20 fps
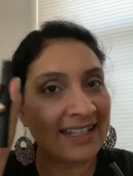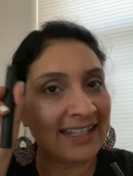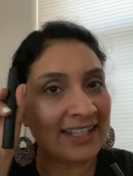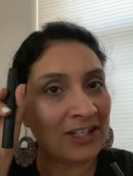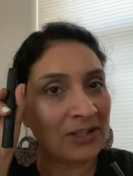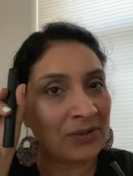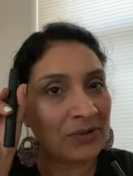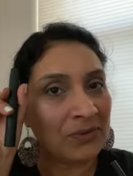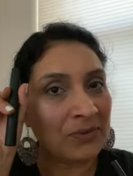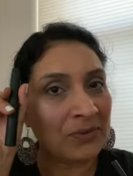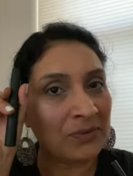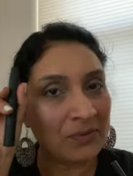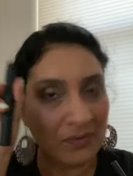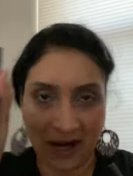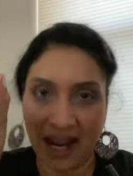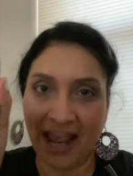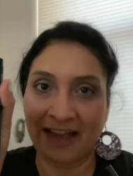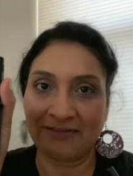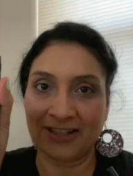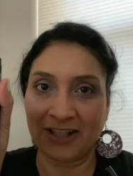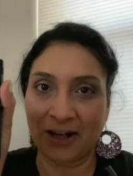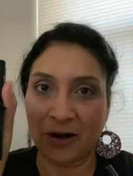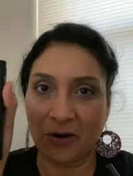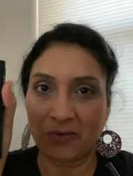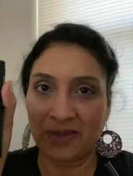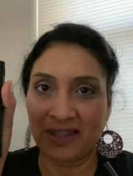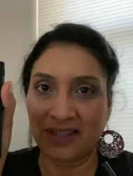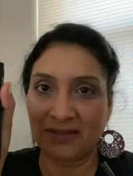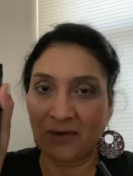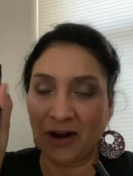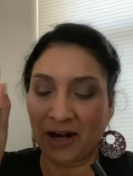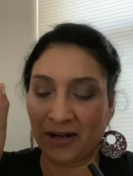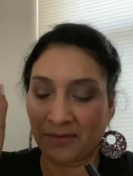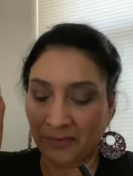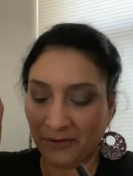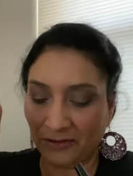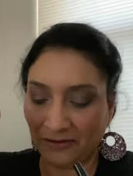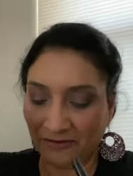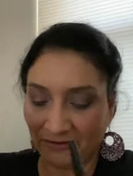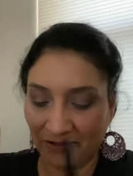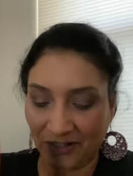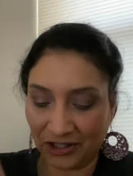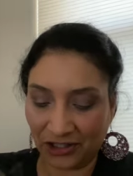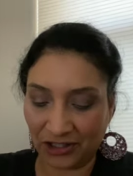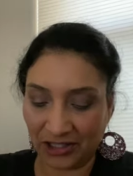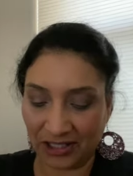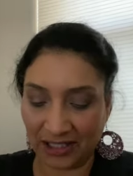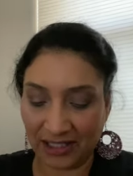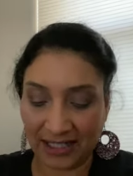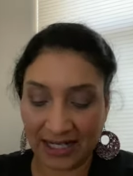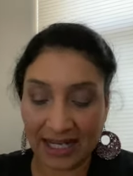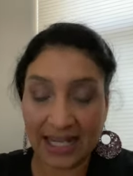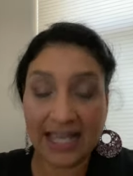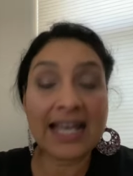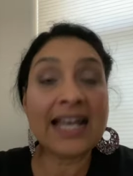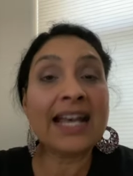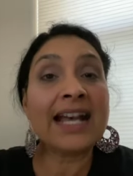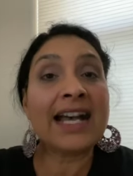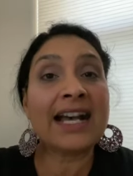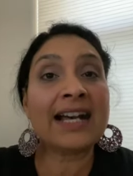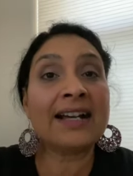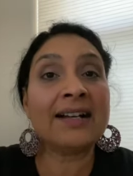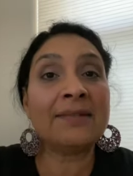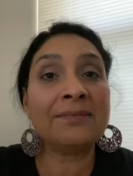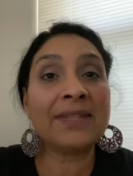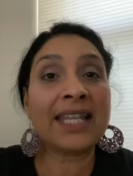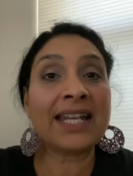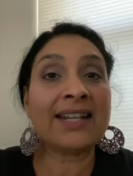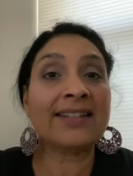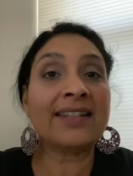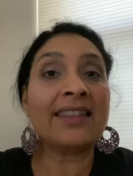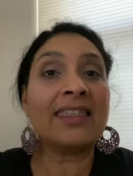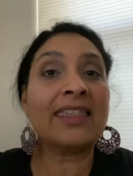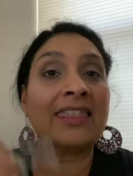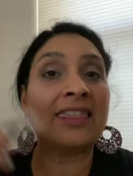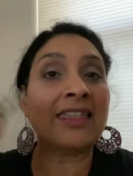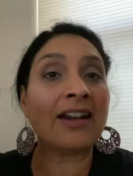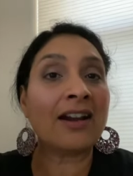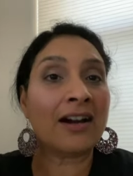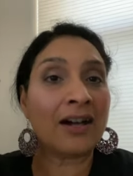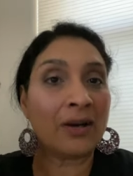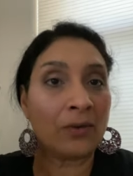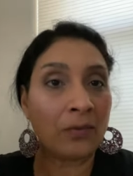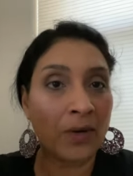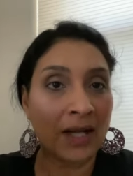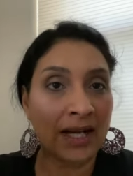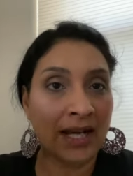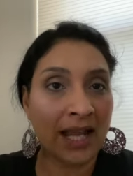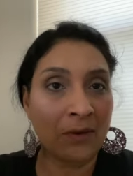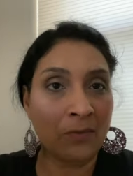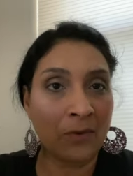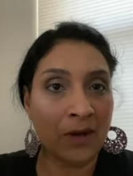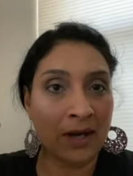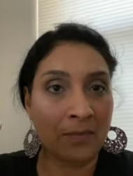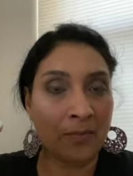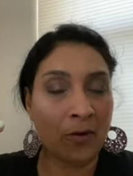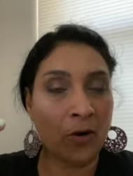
you have to go with the waterproof version. There's a third one I want to